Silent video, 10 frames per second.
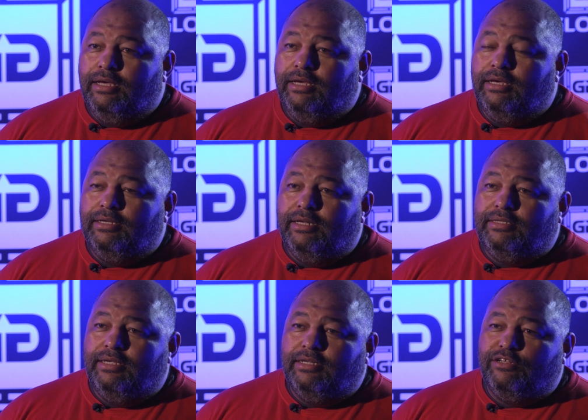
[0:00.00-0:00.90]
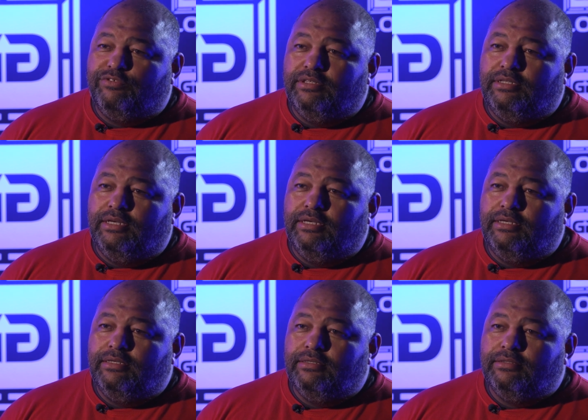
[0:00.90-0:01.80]
And at the end of the
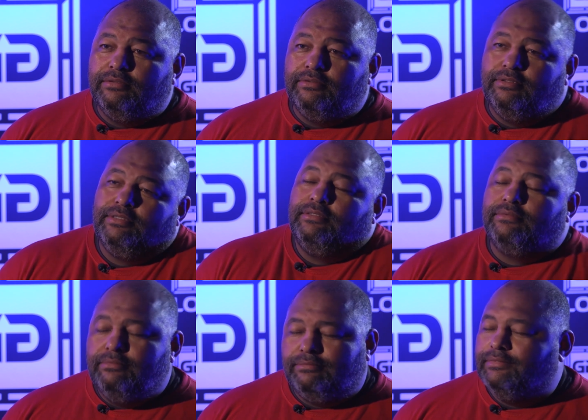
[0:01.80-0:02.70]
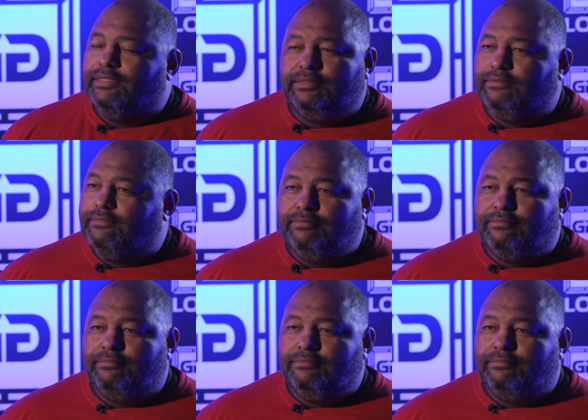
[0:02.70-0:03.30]
day, well, listen.